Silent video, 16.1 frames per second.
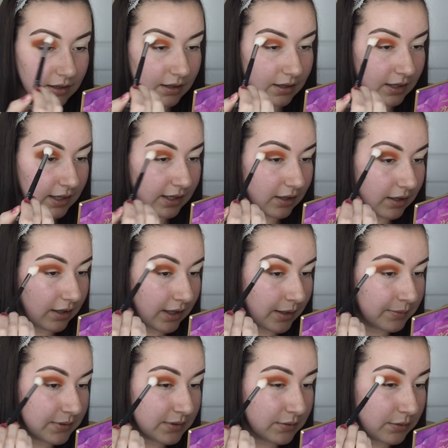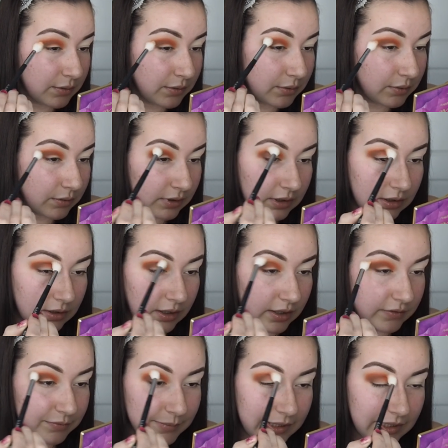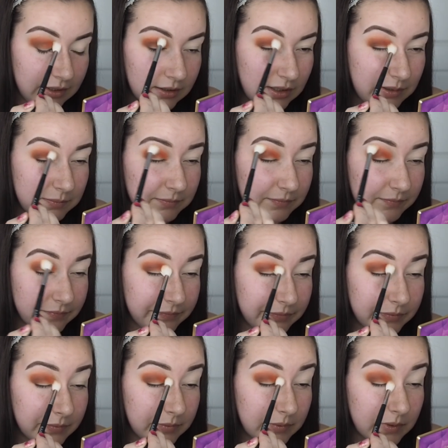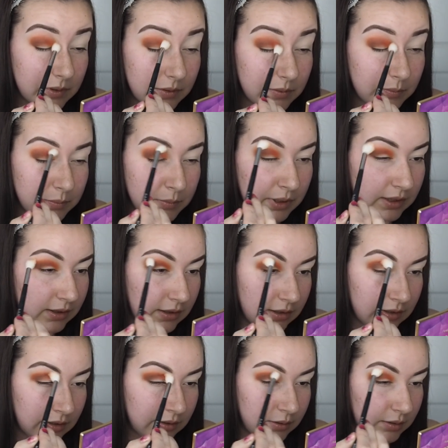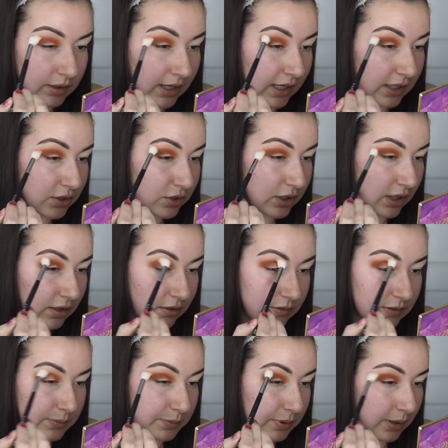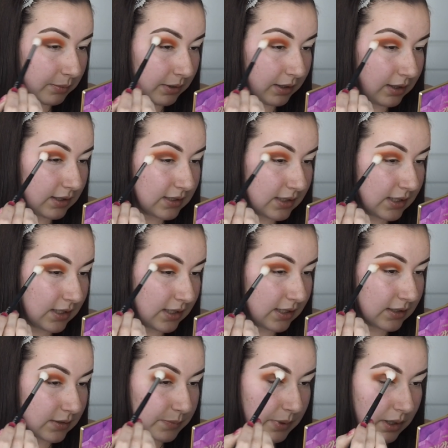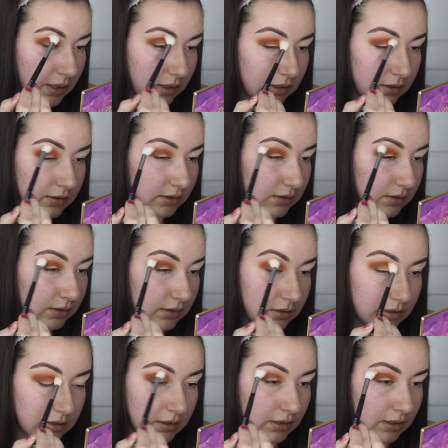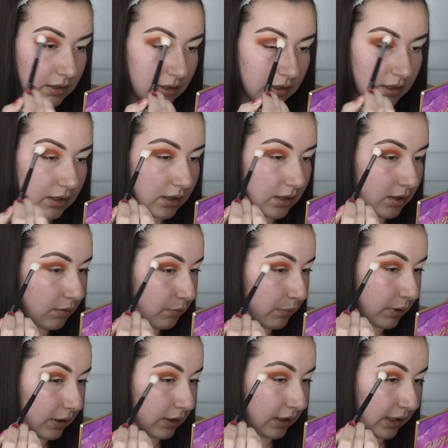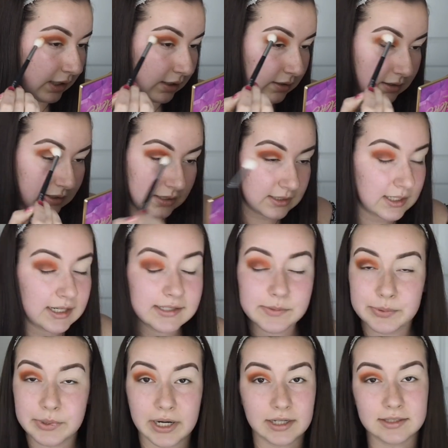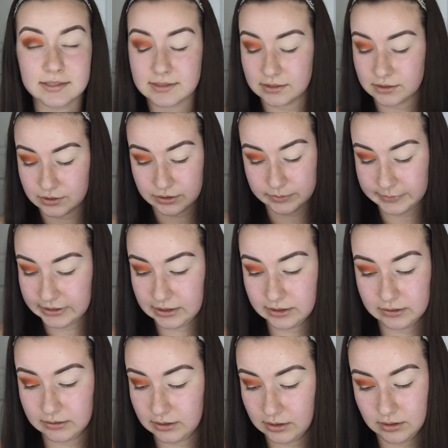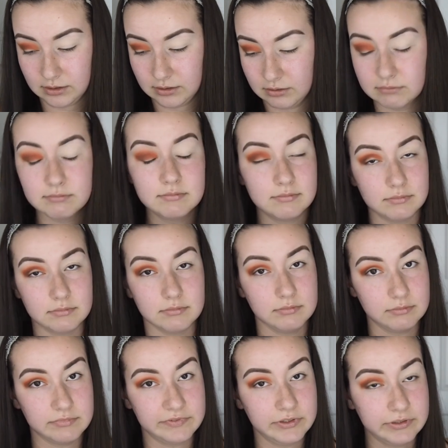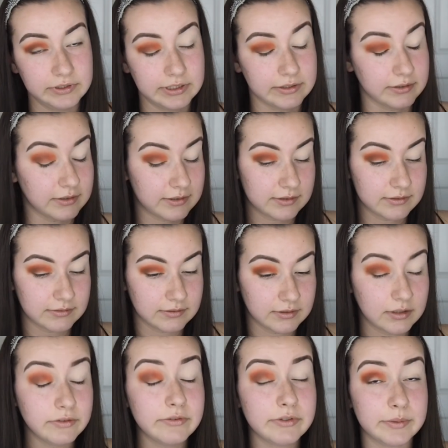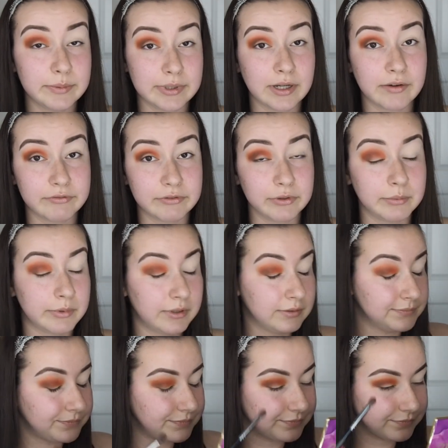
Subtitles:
I absolutely love makeup, but the eyeshadow is probably the tedious part. But hey, it takes practice. It took me a few years to be comfortable